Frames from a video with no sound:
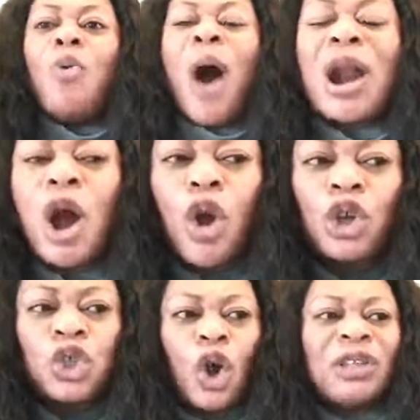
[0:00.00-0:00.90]

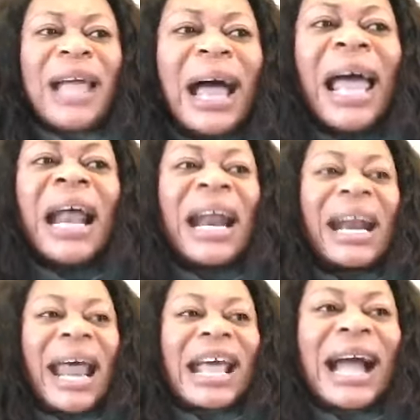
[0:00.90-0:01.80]
Waroko shonta.
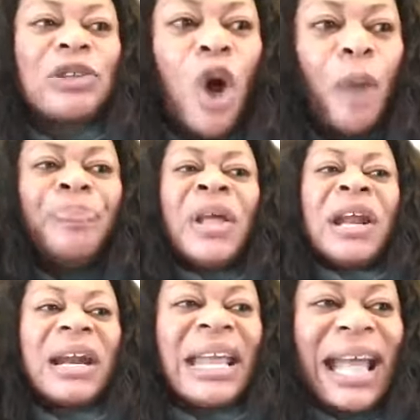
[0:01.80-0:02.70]
Rekato.
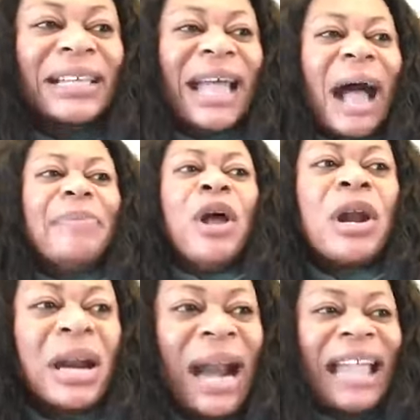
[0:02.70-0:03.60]
Rikatam.
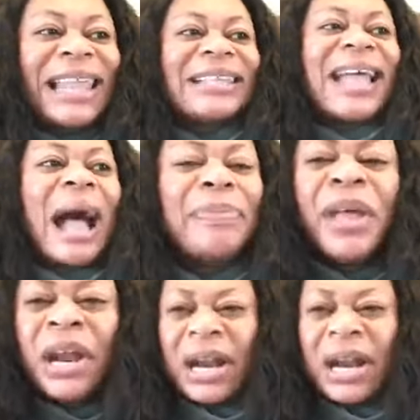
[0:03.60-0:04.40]
Ratatam.